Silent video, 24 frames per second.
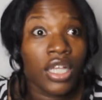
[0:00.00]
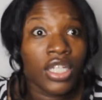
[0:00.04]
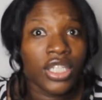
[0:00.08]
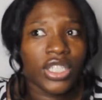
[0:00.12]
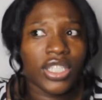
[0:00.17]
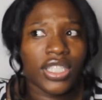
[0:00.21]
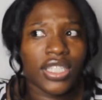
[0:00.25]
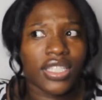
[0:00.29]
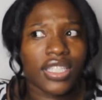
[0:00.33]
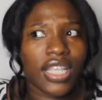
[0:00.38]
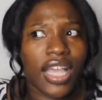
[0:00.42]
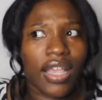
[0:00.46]

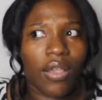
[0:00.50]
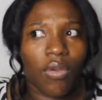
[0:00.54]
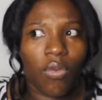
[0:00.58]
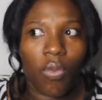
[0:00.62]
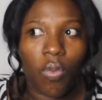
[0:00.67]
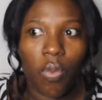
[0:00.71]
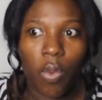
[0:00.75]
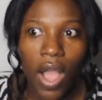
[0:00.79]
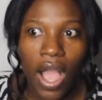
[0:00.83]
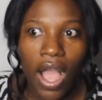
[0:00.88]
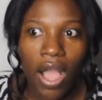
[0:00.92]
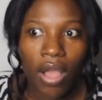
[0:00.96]
She's like,
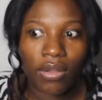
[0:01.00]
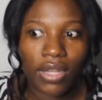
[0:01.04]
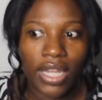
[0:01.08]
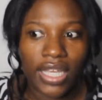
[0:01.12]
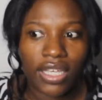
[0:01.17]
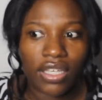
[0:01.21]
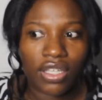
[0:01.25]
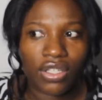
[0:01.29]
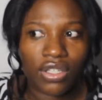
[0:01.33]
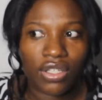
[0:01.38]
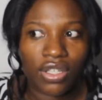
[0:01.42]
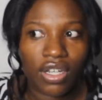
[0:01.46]
wow,
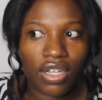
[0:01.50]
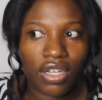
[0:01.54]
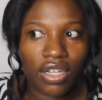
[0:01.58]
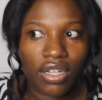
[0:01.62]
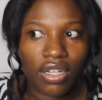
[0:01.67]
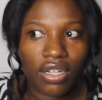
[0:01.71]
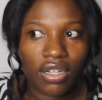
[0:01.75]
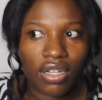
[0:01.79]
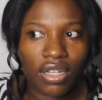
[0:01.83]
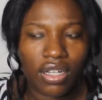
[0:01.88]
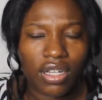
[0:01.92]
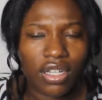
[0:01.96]
like
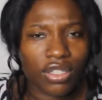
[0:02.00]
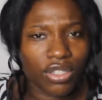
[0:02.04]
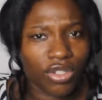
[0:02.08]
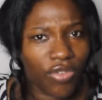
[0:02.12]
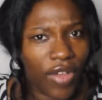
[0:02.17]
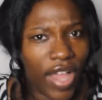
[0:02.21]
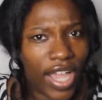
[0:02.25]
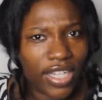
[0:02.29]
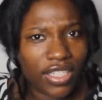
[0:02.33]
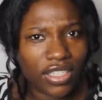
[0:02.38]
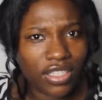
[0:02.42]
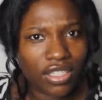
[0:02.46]
your
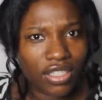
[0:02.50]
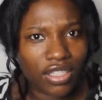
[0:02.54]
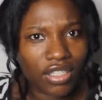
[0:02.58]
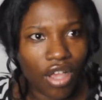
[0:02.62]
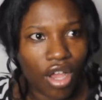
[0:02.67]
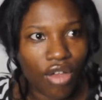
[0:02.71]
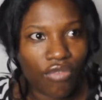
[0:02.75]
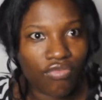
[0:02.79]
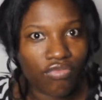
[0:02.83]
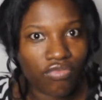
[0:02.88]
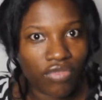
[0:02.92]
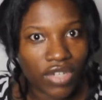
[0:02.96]
contractions
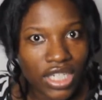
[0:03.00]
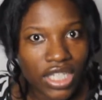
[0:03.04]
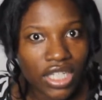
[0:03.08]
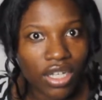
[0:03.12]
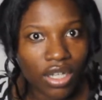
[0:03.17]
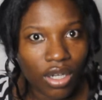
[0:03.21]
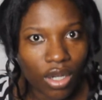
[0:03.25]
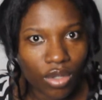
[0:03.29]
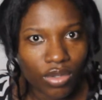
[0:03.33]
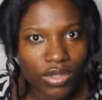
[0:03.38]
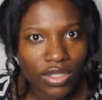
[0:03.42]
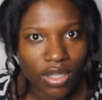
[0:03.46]
are really
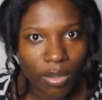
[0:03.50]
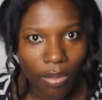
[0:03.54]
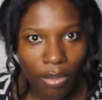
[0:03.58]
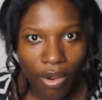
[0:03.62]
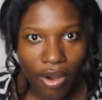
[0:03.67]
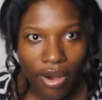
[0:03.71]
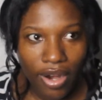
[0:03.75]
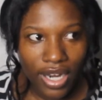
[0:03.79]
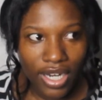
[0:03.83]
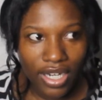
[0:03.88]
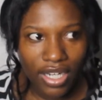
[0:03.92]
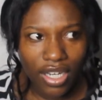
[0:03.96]
close
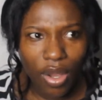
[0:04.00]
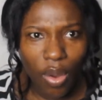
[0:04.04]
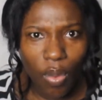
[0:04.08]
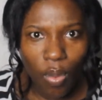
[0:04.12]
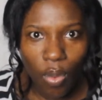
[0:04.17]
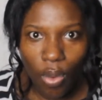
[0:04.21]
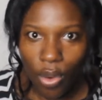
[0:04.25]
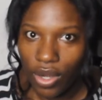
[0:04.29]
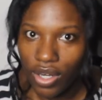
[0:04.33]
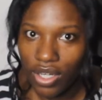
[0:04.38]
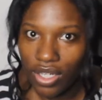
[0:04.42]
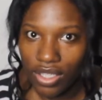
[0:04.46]
apart and your
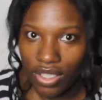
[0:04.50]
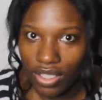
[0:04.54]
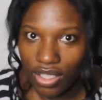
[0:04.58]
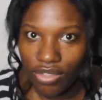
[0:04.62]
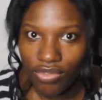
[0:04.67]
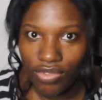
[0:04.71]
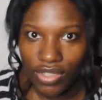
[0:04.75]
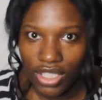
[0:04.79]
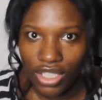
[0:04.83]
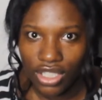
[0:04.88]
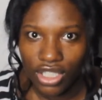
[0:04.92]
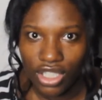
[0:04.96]
water
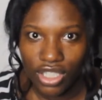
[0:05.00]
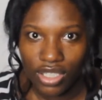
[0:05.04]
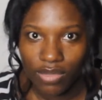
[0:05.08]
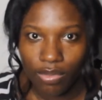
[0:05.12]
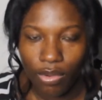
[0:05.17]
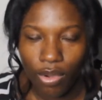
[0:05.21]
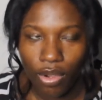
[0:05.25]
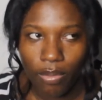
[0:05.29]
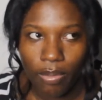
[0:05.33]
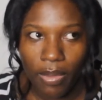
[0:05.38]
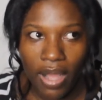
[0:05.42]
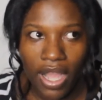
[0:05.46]
literally
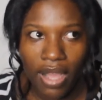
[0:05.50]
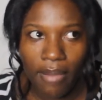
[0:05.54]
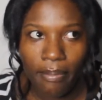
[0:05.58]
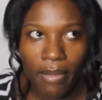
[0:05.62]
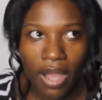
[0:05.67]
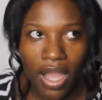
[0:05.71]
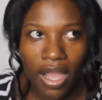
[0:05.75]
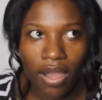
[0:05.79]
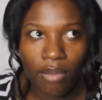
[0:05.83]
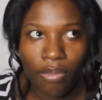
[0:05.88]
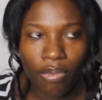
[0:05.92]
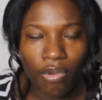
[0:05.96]
just broke.
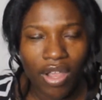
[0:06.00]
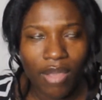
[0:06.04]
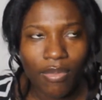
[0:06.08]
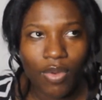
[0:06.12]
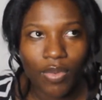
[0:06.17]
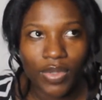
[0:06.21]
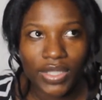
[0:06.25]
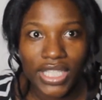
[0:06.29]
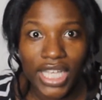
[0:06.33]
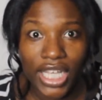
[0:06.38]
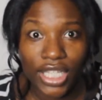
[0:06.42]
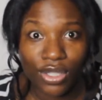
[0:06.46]
My
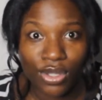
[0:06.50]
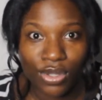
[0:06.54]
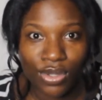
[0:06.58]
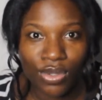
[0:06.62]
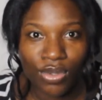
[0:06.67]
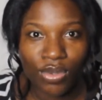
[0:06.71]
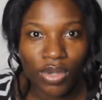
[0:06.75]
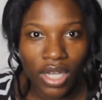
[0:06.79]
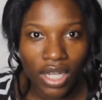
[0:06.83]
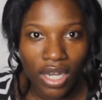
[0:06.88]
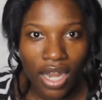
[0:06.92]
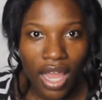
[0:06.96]
appointment was at
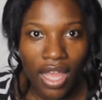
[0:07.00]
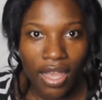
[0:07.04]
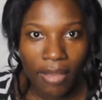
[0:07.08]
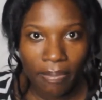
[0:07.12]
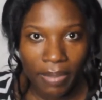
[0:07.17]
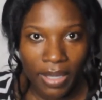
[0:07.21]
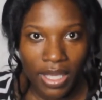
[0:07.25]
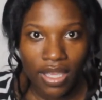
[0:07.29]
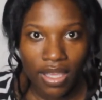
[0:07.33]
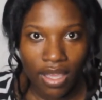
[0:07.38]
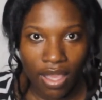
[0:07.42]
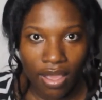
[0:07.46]
2
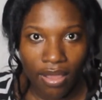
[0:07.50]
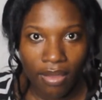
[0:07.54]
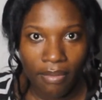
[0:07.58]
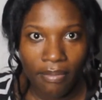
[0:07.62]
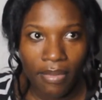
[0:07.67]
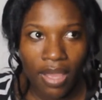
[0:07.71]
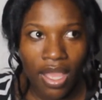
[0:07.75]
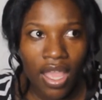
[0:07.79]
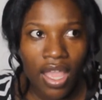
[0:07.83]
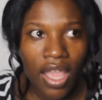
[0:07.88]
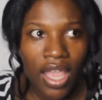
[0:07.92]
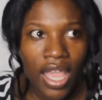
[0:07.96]
o'clock
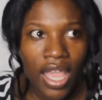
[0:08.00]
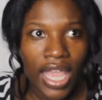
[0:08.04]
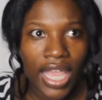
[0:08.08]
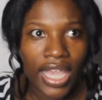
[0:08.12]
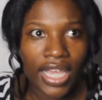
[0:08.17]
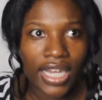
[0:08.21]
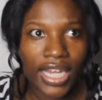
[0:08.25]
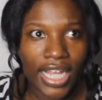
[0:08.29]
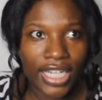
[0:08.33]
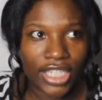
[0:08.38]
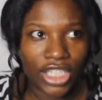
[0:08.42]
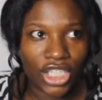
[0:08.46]
p.m.
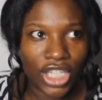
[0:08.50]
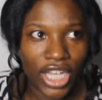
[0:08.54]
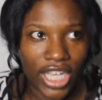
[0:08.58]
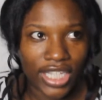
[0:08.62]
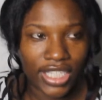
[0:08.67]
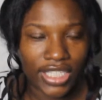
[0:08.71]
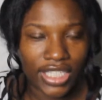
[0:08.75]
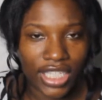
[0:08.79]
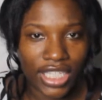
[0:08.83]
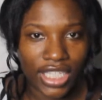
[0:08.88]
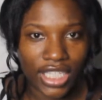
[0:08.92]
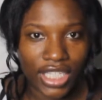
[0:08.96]
and I
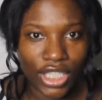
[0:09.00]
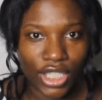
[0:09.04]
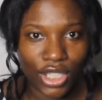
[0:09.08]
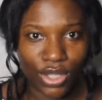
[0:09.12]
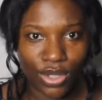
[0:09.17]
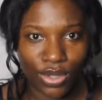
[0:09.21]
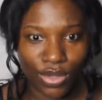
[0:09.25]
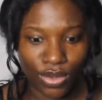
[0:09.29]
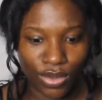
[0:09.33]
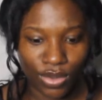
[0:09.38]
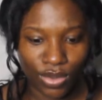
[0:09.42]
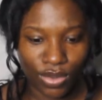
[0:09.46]
checked
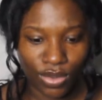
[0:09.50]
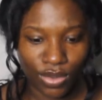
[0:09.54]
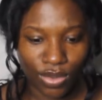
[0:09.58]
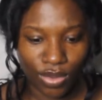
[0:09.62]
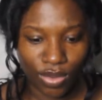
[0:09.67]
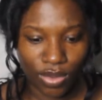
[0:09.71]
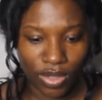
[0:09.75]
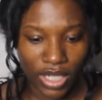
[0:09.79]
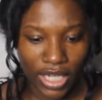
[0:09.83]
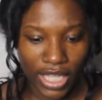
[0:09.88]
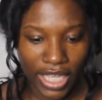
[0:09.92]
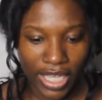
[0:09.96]

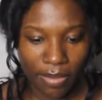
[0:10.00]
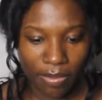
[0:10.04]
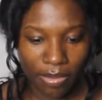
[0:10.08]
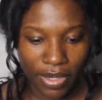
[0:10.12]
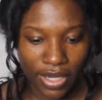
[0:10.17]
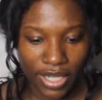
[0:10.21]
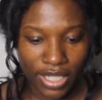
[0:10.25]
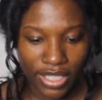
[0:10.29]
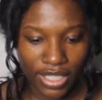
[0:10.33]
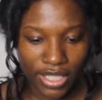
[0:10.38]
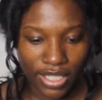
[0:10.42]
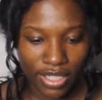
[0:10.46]
into
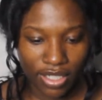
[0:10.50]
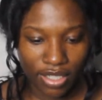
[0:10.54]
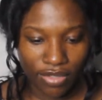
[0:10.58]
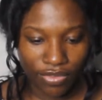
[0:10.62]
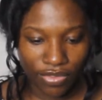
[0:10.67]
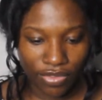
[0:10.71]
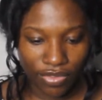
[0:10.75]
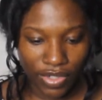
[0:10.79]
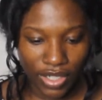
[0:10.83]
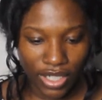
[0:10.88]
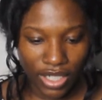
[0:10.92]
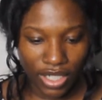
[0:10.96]
labor and
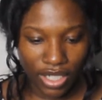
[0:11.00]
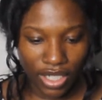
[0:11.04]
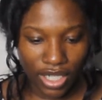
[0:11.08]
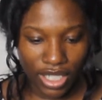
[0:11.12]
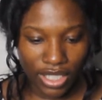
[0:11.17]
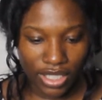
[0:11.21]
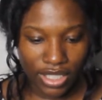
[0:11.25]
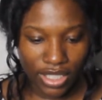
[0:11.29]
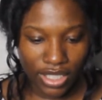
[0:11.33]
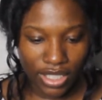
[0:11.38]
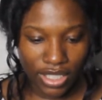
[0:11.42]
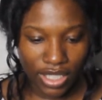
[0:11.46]
delivery.
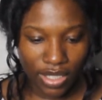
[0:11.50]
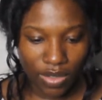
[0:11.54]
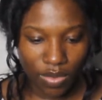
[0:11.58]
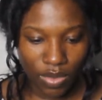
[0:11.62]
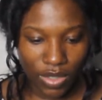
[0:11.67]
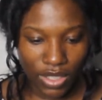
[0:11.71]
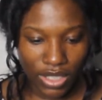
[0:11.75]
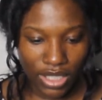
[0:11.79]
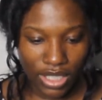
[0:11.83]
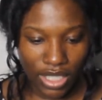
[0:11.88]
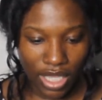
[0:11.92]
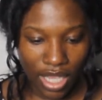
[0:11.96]
Let's see
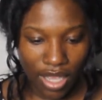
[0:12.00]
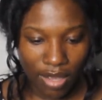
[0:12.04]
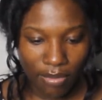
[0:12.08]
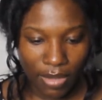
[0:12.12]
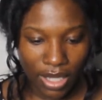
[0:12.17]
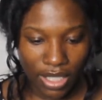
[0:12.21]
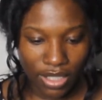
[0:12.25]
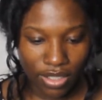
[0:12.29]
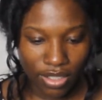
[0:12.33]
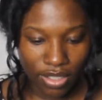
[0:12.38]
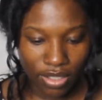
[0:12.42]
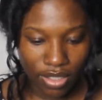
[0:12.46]
what
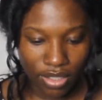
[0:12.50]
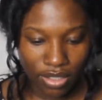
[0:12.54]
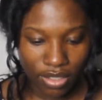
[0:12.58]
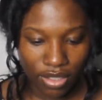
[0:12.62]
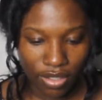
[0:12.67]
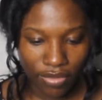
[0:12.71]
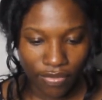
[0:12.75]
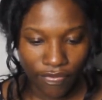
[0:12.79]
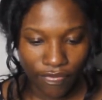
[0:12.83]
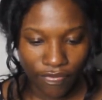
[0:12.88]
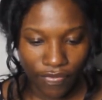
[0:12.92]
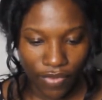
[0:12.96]
time I
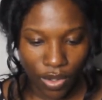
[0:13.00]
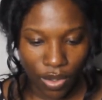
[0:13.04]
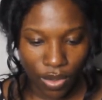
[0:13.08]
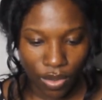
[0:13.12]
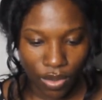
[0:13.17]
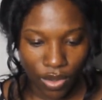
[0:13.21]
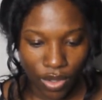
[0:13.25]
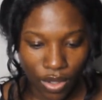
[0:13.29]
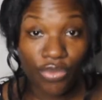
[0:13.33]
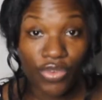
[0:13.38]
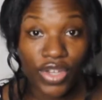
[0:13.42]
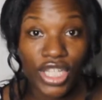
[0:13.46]
took the
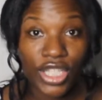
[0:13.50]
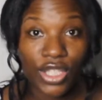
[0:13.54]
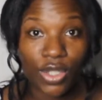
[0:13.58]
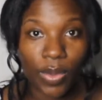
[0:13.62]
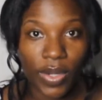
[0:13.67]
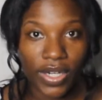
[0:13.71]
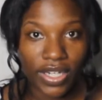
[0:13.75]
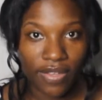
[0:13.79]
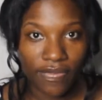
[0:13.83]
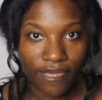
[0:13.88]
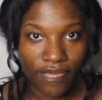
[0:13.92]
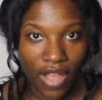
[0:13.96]
photo.
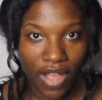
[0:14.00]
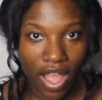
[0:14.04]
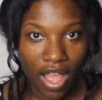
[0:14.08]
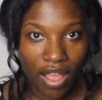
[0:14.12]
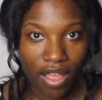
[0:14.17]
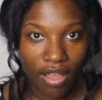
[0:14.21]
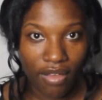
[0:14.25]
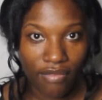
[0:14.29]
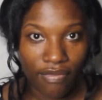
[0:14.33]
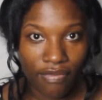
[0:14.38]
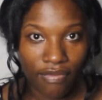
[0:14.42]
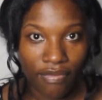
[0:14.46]

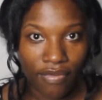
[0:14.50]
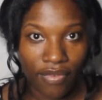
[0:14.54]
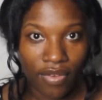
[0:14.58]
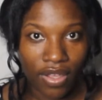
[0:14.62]
3:25.